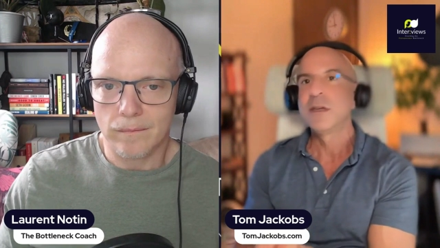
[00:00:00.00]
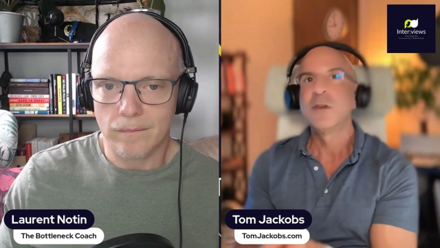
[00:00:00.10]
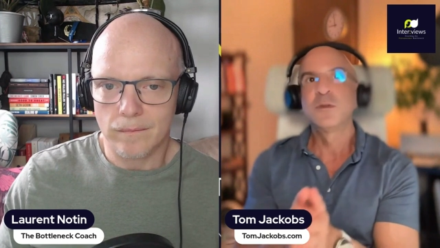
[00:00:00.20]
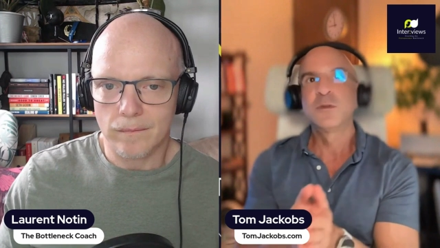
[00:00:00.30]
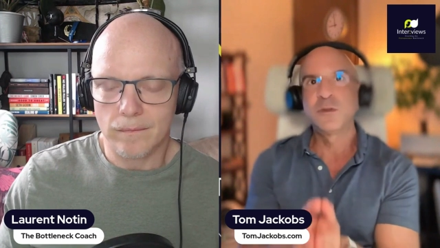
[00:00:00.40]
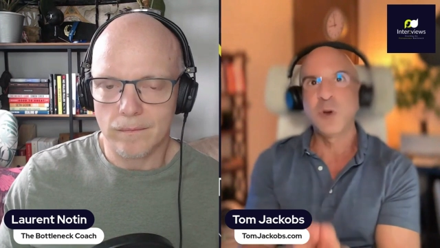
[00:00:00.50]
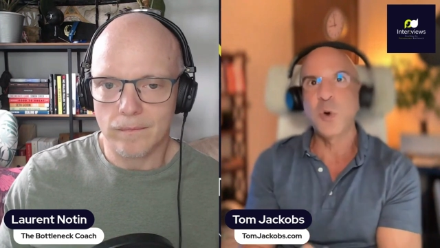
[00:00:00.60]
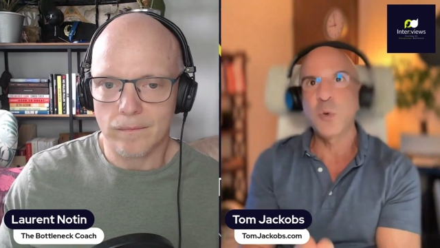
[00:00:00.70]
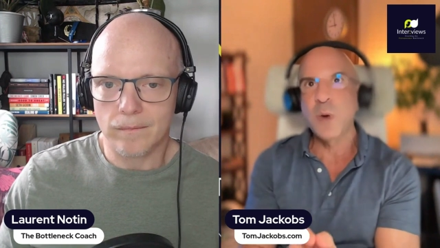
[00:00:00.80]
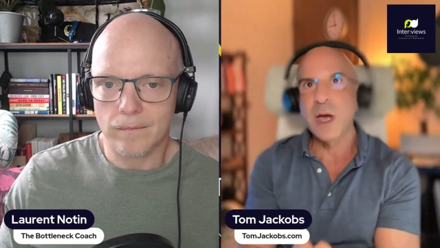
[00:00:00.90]

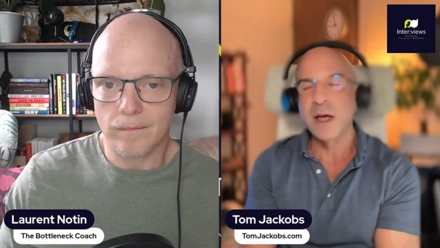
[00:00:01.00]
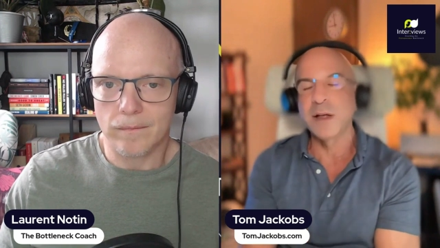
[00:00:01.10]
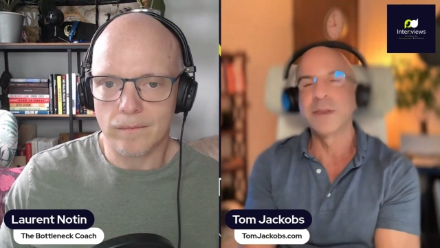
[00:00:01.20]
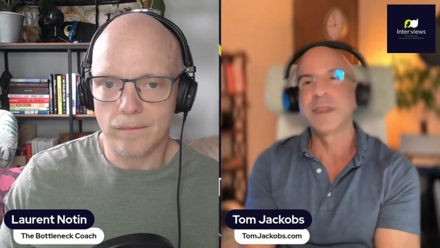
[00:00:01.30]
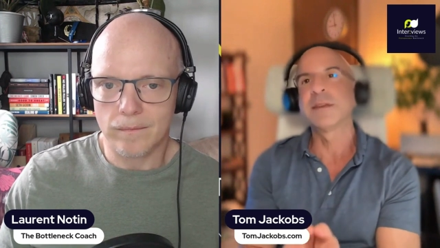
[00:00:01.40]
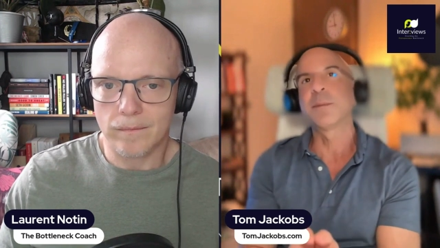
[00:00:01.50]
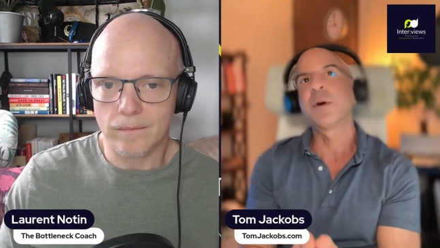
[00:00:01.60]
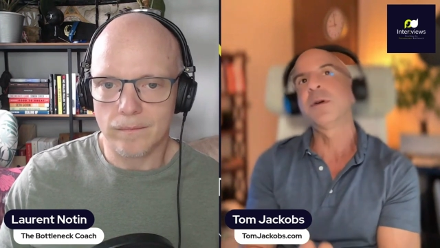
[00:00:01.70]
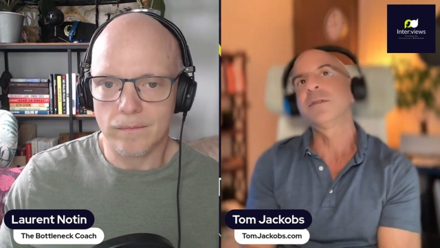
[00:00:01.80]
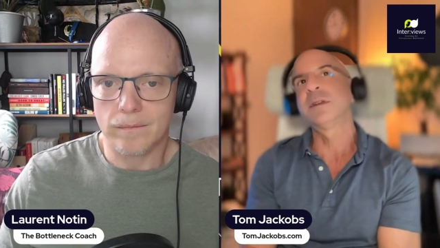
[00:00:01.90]
Speaker 1: so well that the
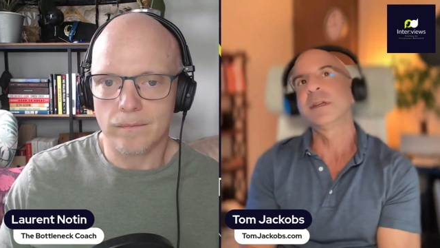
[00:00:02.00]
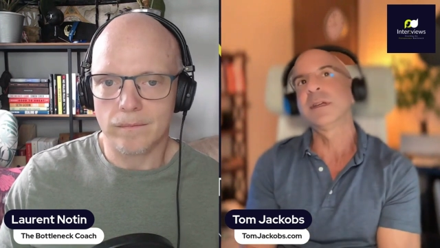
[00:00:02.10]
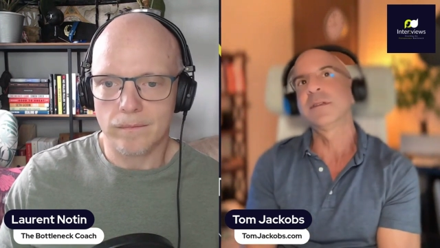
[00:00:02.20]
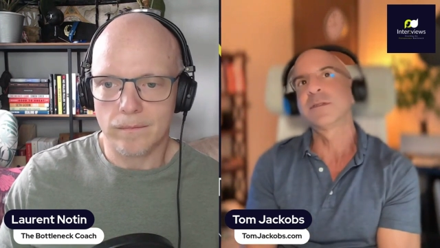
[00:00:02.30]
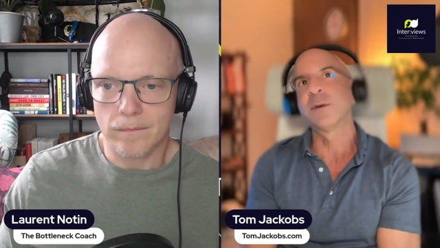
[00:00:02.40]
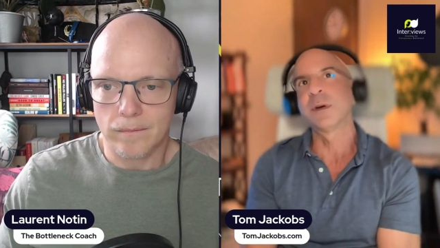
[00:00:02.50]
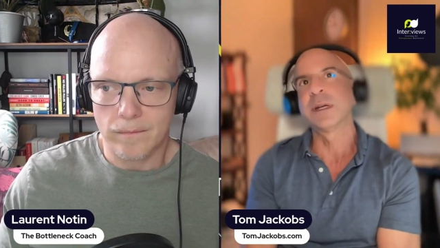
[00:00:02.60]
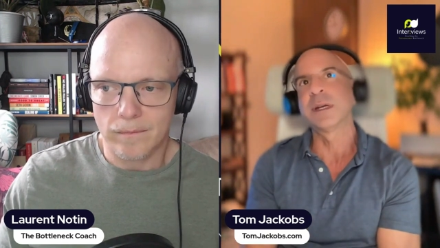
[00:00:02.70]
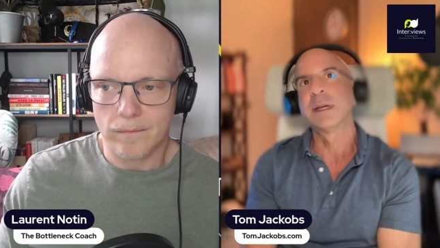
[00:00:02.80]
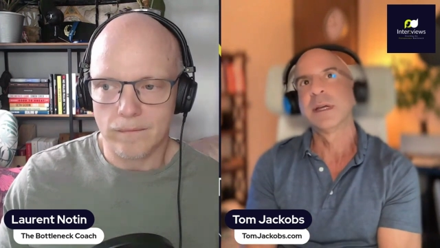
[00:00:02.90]
person is
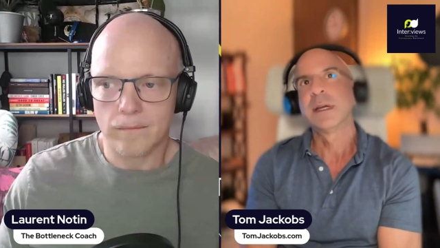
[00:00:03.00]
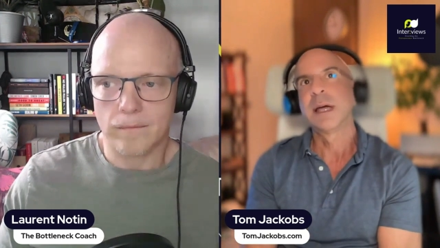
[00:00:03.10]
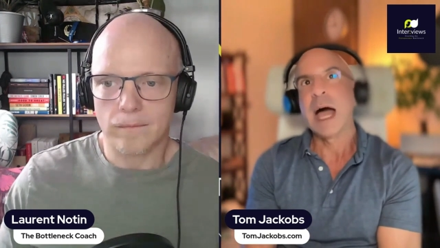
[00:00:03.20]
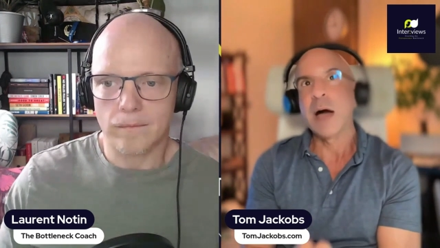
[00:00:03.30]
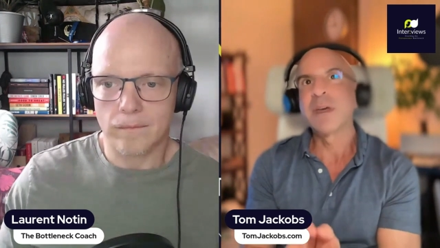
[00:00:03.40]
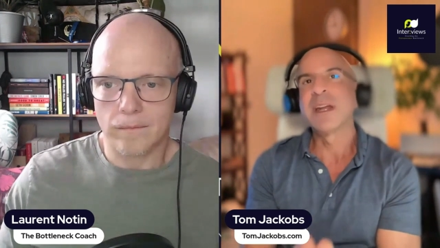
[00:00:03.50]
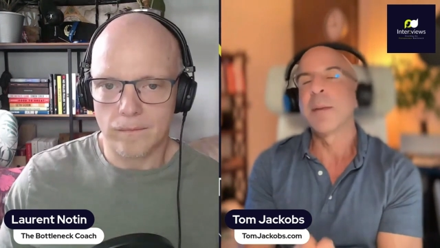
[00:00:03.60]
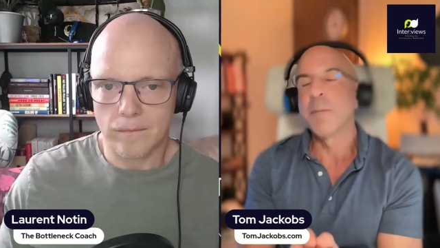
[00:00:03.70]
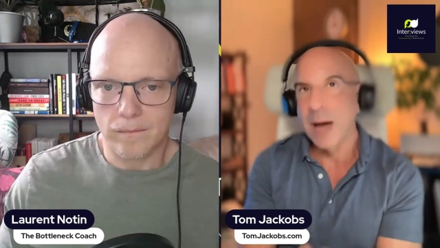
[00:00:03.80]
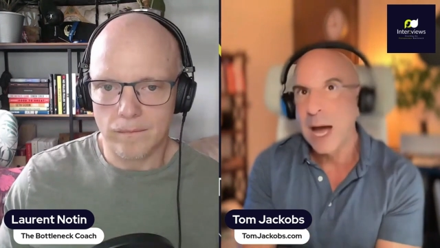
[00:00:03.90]
going, How can I
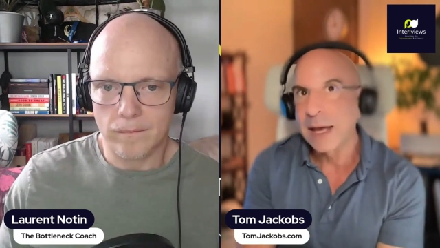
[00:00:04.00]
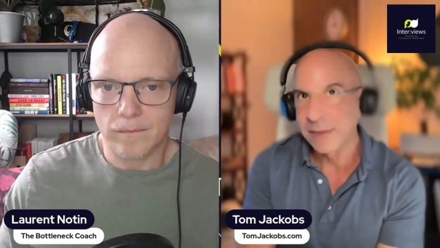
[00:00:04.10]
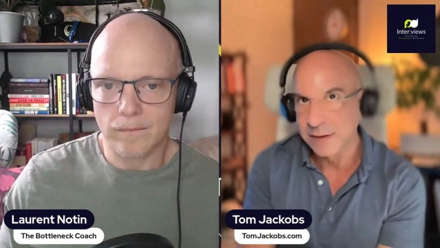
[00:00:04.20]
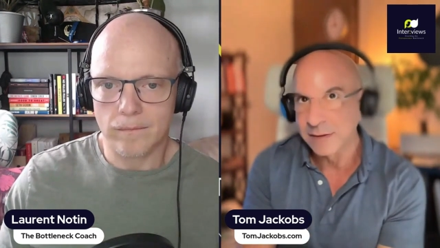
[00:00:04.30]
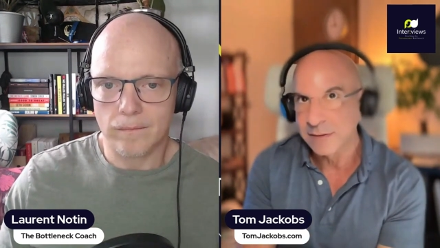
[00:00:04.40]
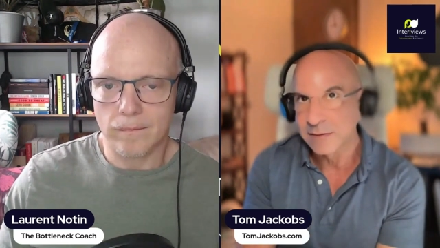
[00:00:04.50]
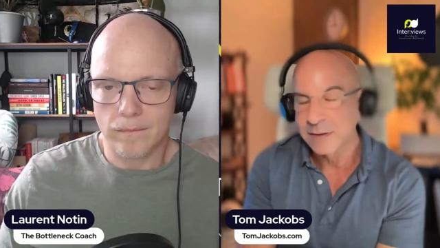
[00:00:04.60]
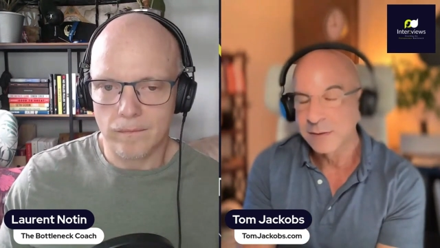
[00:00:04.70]
buy this?